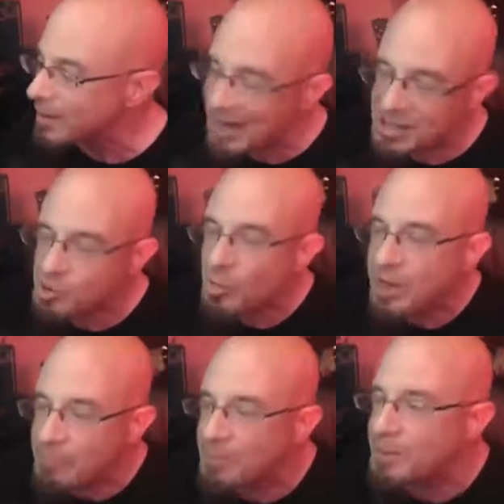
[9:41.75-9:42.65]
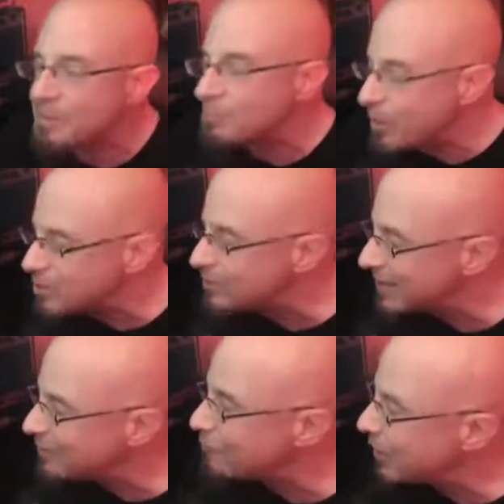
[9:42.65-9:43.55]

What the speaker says: Like I just don't want to give people the impression it's like the